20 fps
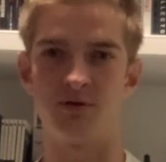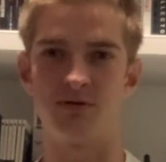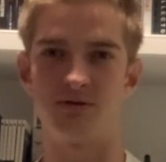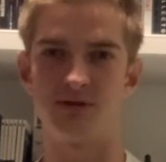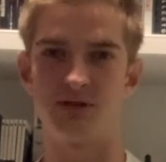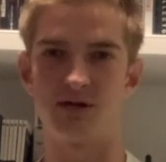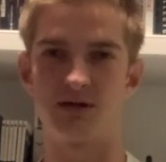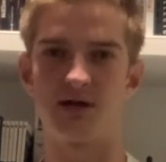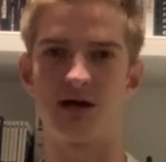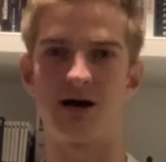
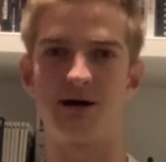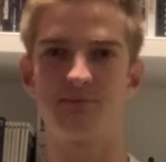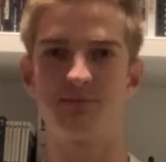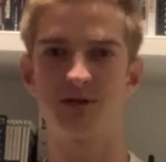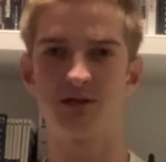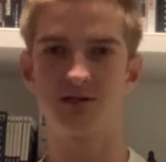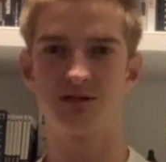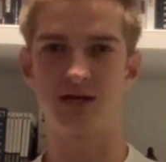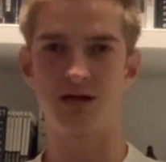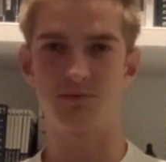They copied
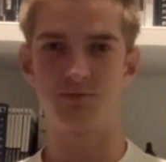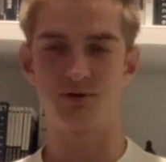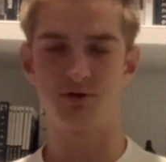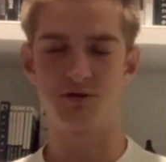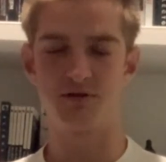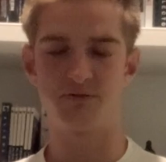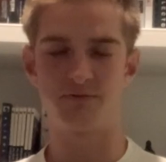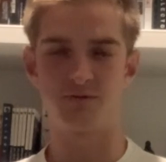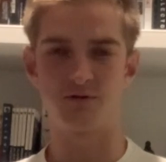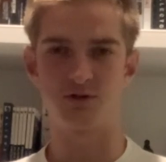the template of
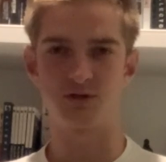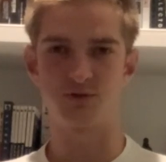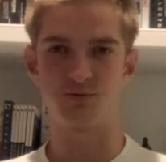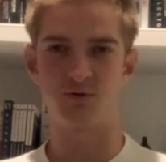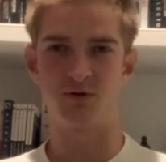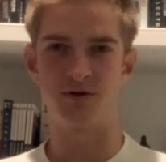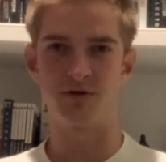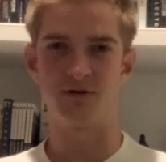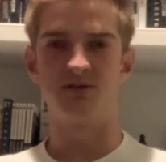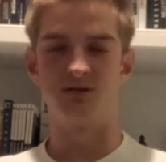the first
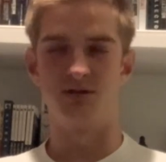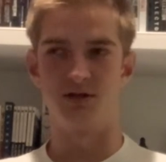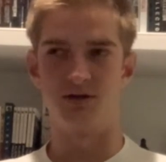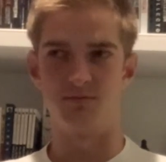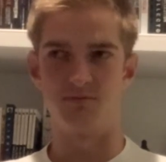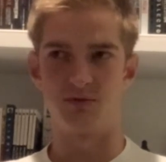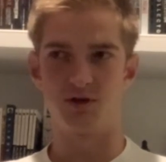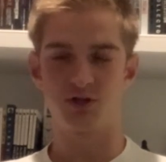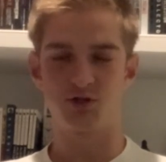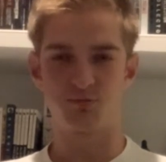one, did it
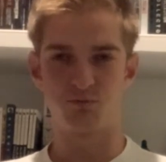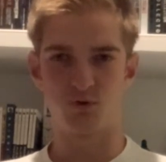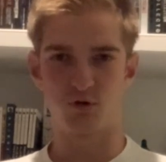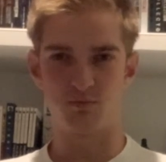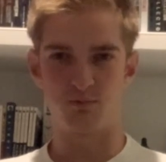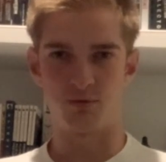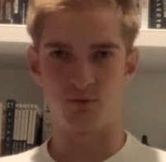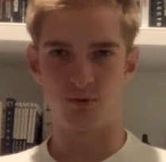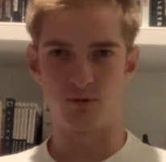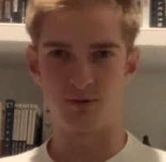much more
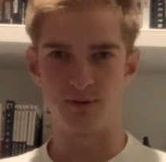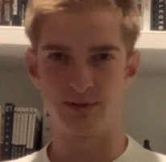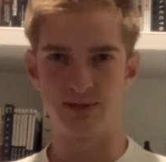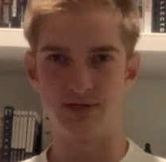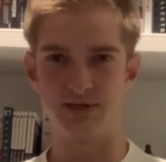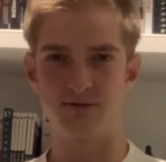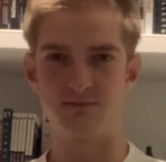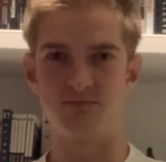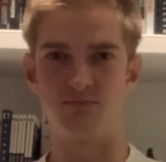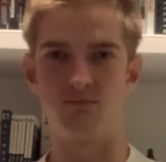
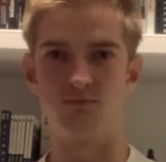poorly,